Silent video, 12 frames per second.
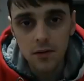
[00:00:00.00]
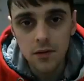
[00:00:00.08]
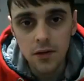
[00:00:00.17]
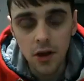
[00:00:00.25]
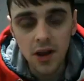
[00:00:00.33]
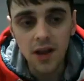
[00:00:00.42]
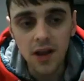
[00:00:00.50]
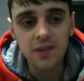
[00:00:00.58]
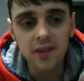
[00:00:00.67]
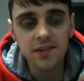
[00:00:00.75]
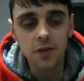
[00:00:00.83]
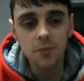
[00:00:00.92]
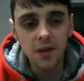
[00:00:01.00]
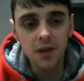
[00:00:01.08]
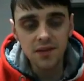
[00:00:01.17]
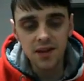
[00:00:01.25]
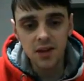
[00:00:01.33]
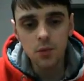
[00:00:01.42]
Okay guys, so
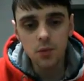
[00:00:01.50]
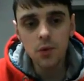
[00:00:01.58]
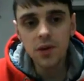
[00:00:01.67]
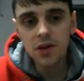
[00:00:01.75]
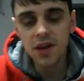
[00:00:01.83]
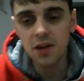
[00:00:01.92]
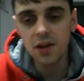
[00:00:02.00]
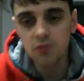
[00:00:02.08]
basically what we're looking at